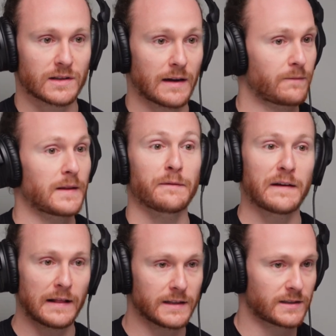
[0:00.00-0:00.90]
They
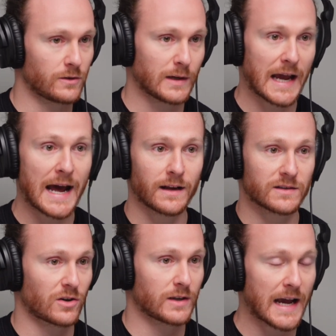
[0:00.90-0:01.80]
fell into a
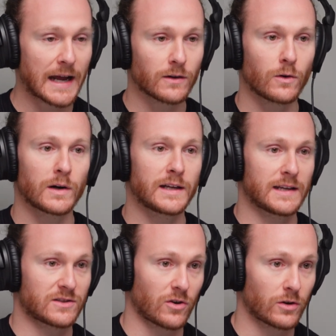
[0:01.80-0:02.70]
certain category. They
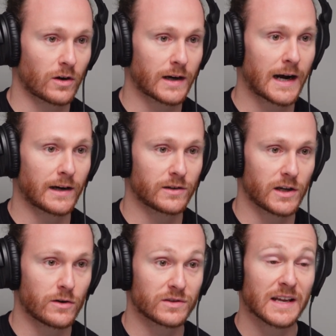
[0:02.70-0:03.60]
started on a higher
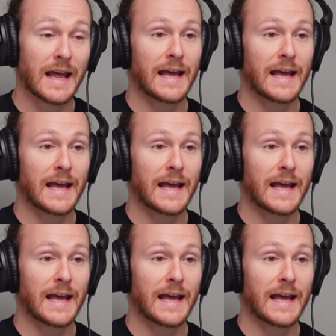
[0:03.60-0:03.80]
dose.